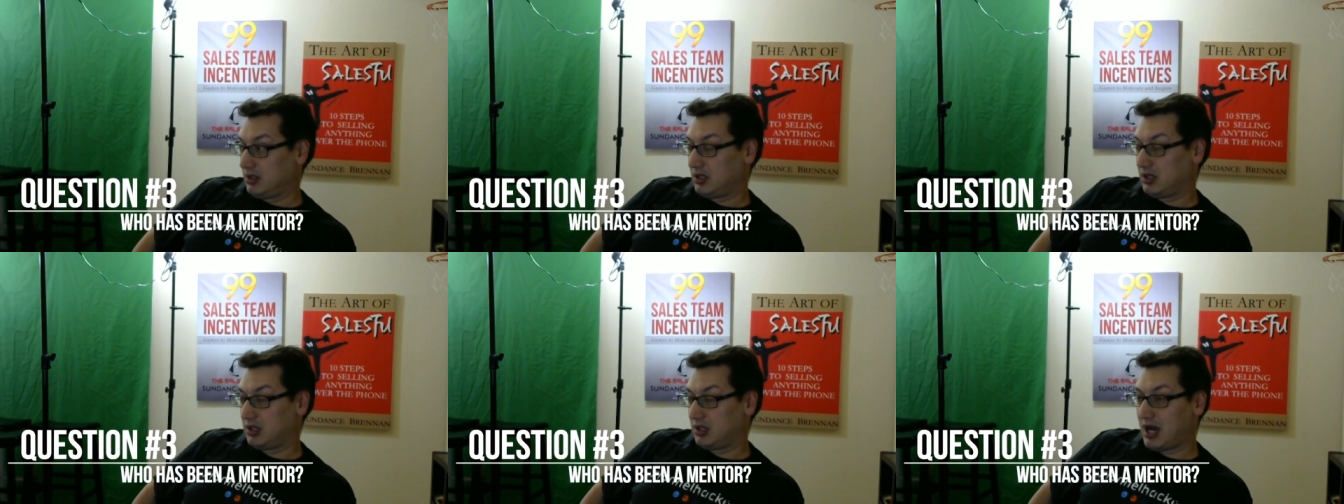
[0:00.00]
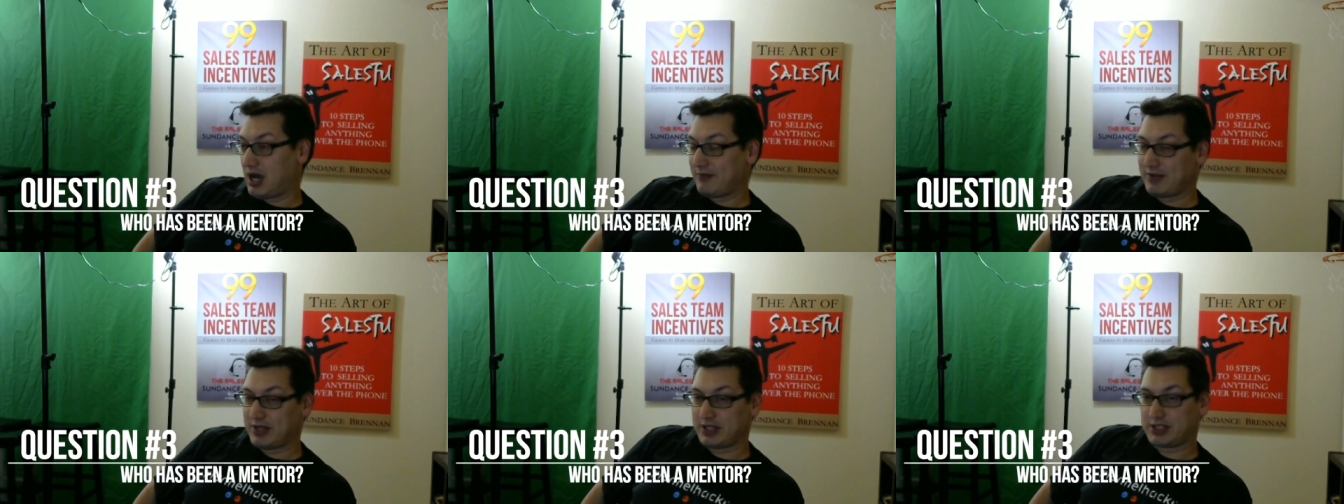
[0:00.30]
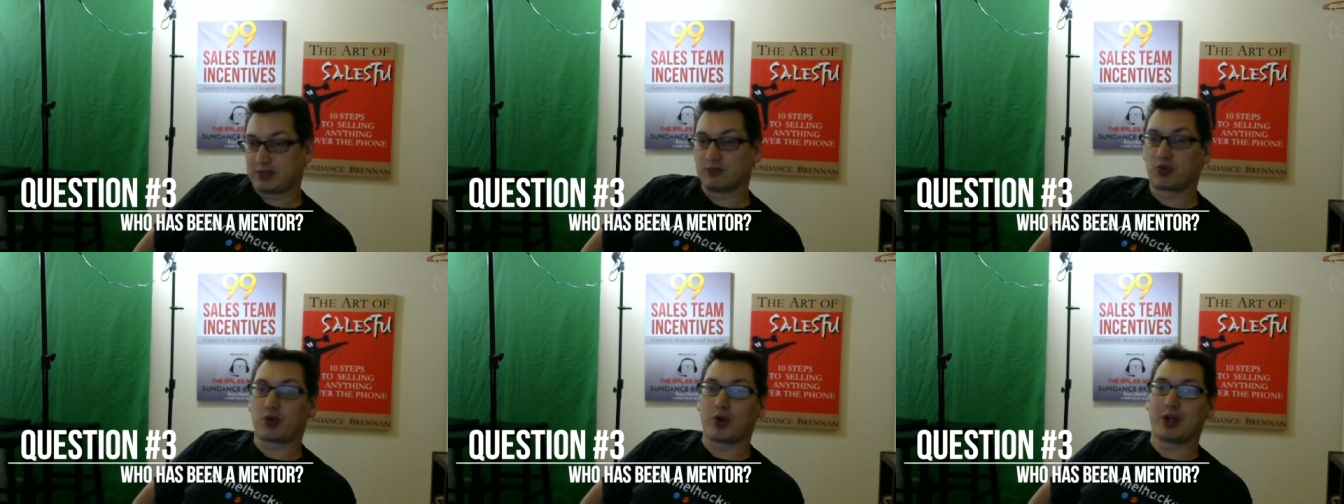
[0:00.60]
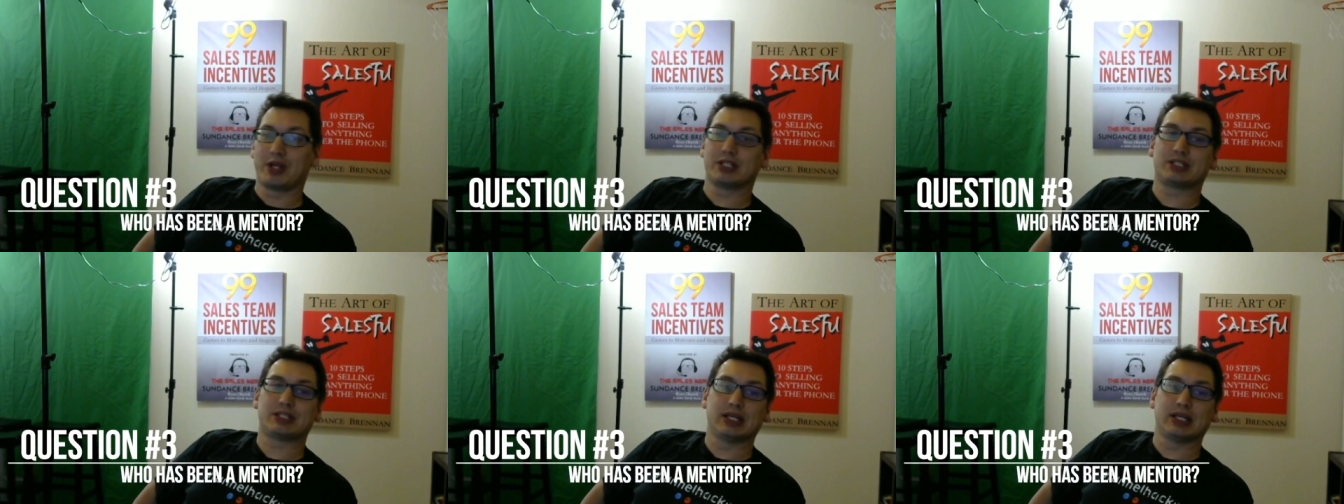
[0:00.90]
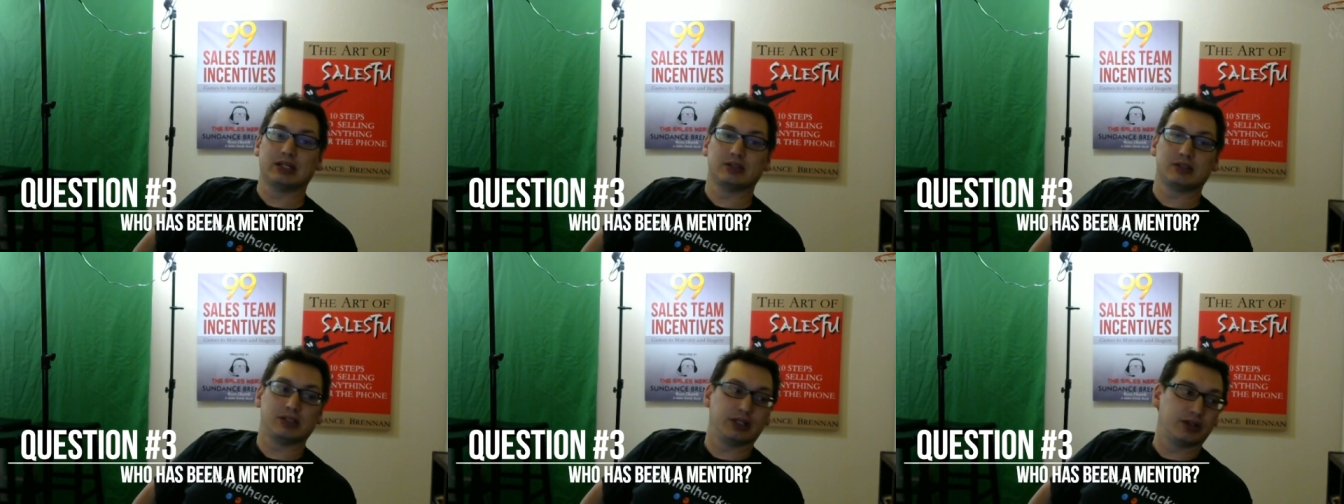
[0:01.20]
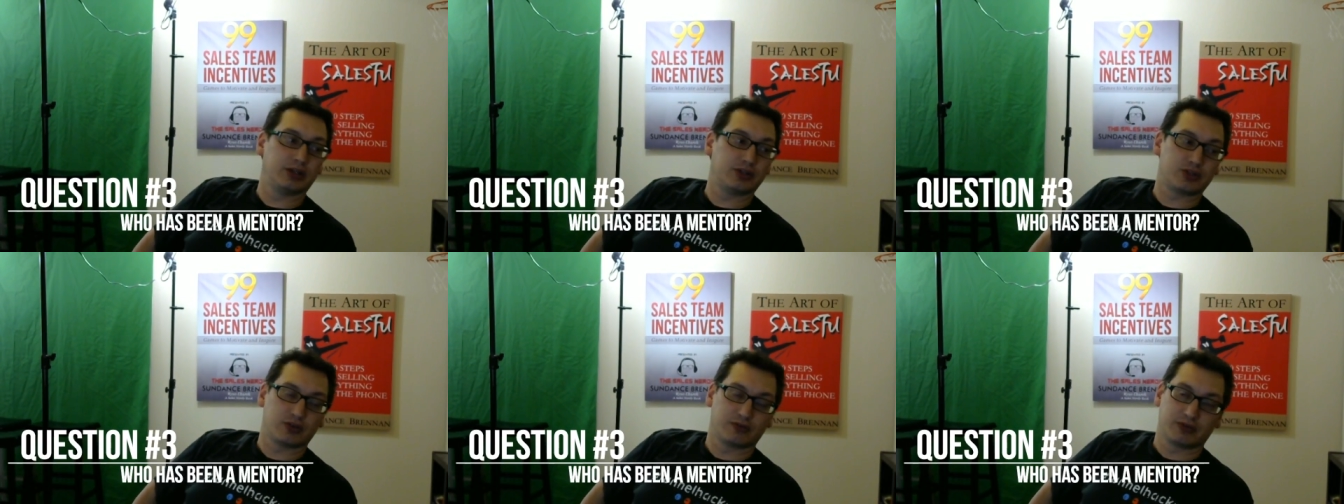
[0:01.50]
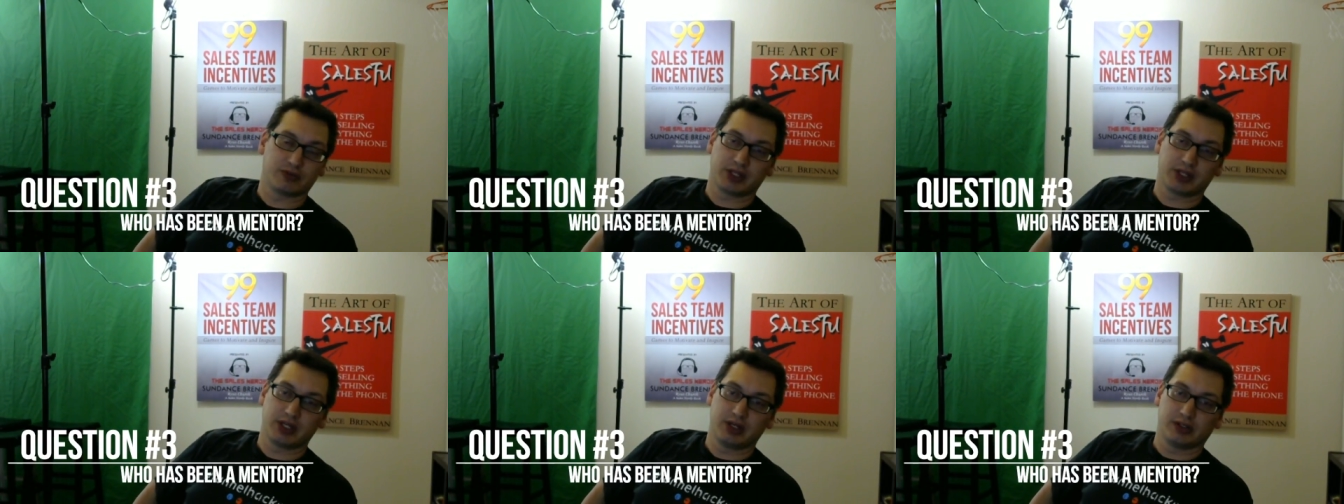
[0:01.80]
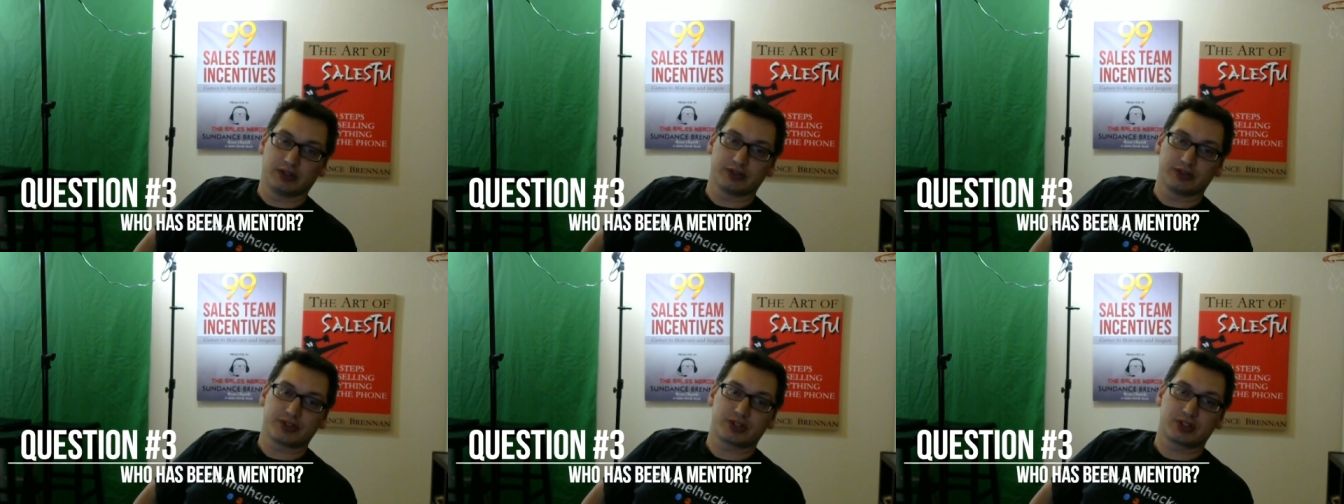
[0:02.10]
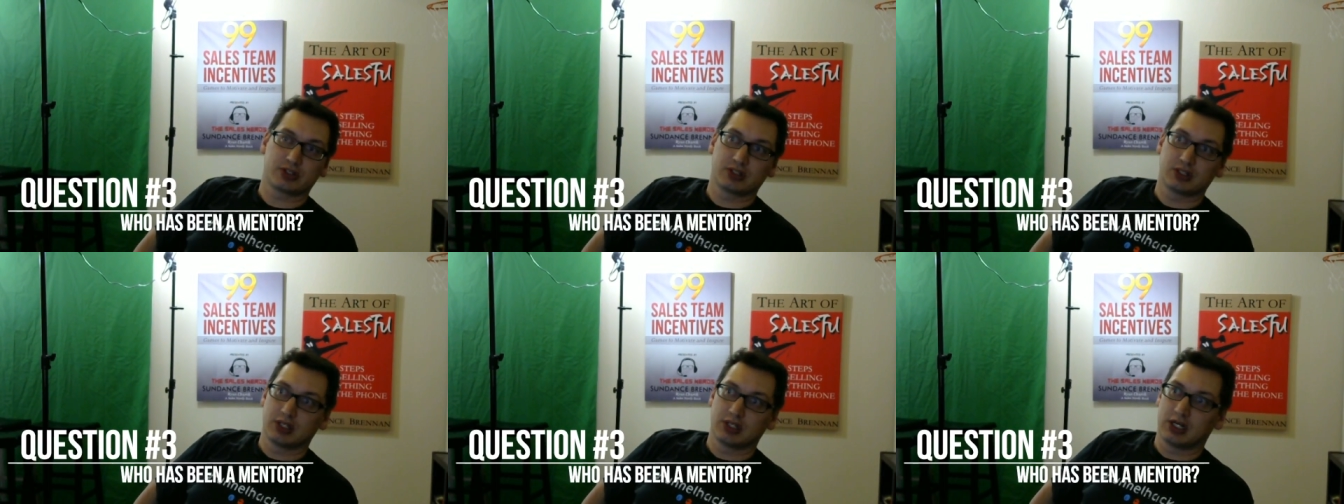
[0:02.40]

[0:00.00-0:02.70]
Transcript: I've had some great sales leaders over the years.